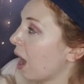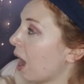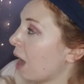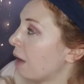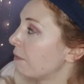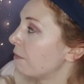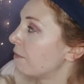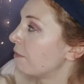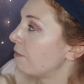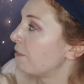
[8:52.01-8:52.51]

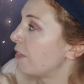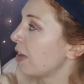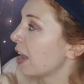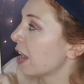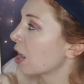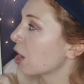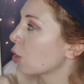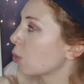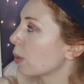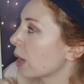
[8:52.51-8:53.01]
a
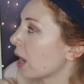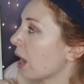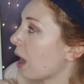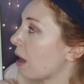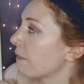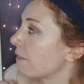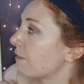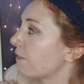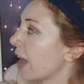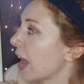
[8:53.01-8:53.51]
very
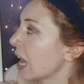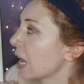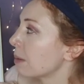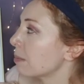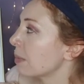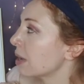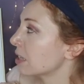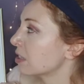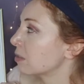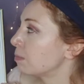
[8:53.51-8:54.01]

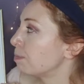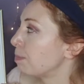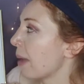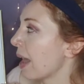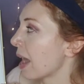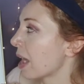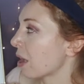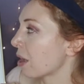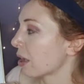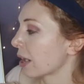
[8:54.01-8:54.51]
famous
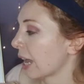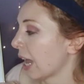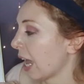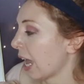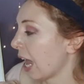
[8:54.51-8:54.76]
bear